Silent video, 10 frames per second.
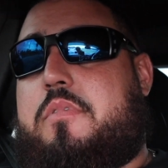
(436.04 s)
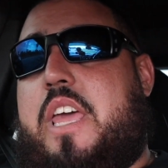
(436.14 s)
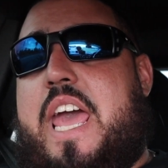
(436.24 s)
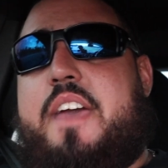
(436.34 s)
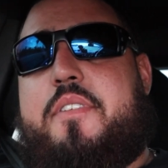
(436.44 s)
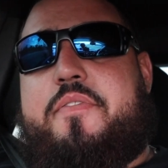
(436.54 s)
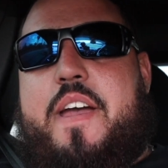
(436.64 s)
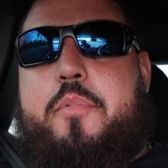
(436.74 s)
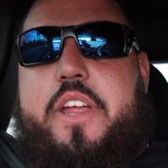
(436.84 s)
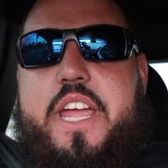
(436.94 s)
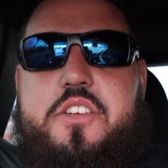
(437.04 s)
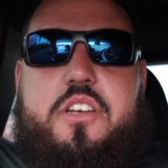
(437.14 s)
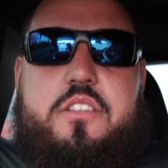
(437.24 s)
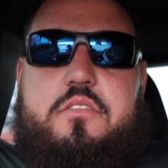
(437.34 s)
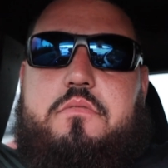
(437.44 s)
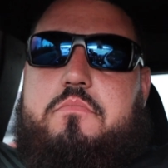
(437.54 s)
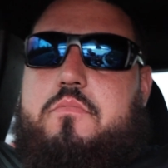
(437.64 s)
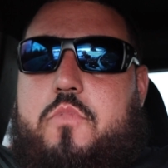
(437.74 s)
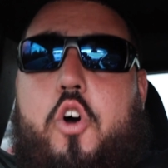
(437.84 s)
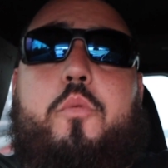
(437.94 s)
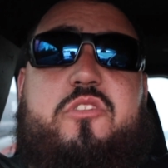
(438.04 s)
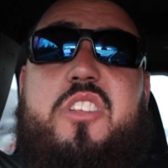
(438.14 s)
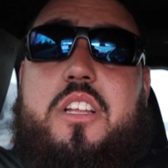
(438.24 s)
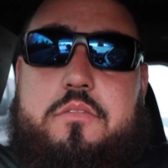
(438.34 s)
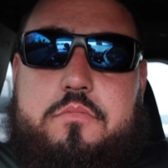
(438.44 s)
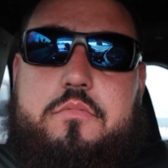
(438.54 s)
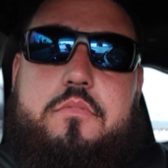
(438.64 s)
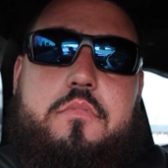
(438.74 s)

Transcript: the heavy fabrication is almost done.